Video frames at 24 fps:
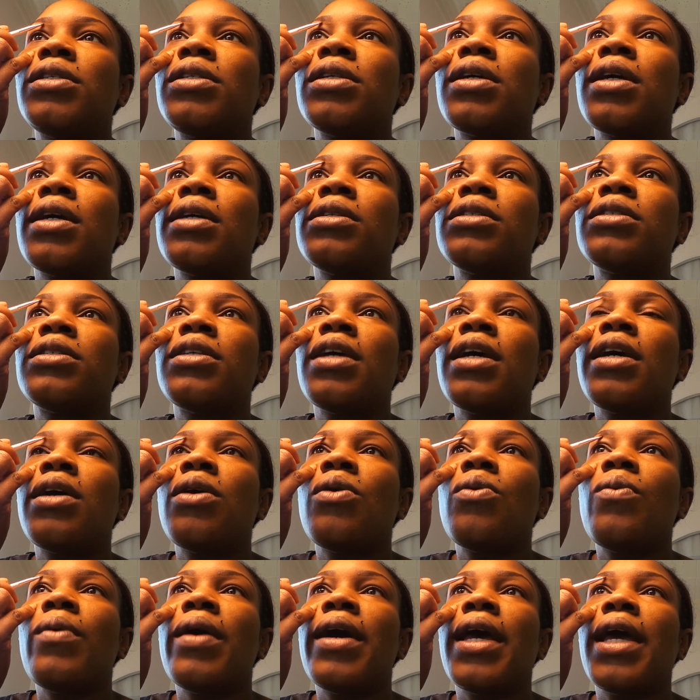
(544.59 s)
this to kind of
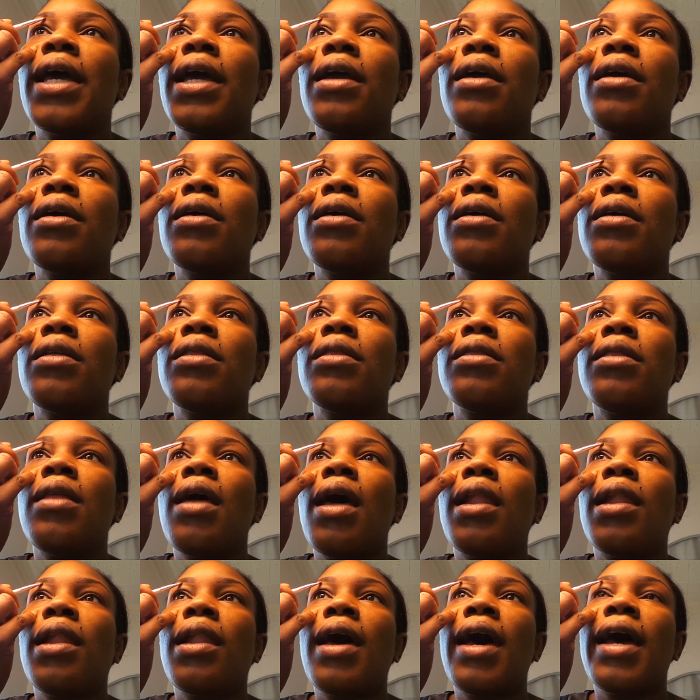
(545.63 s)
take away
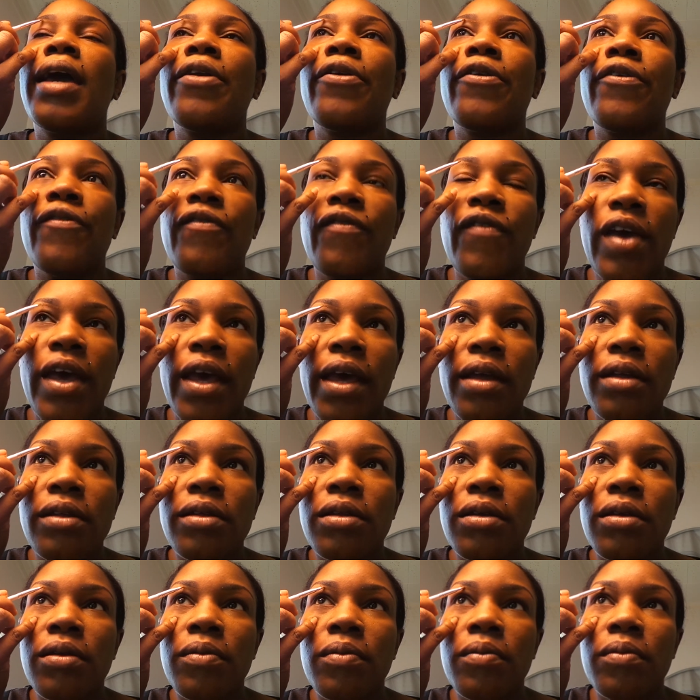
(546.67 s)
that lighter
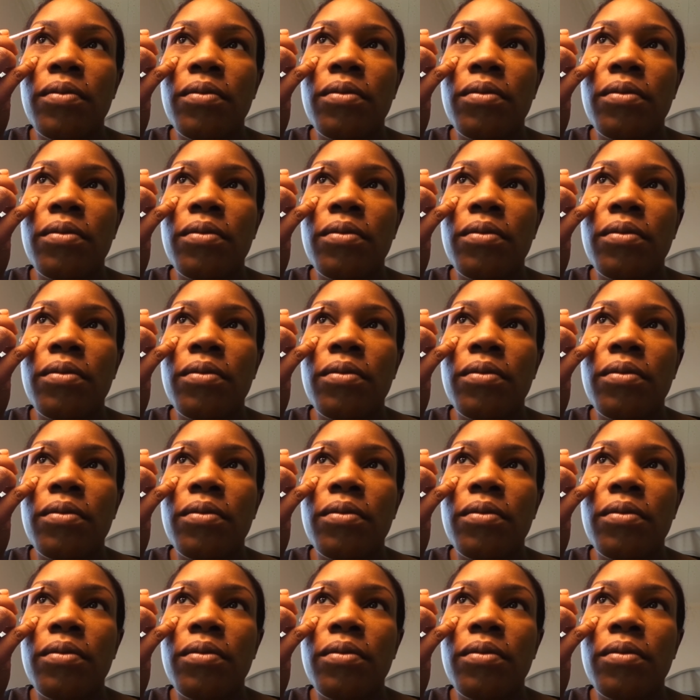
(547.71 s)
effect.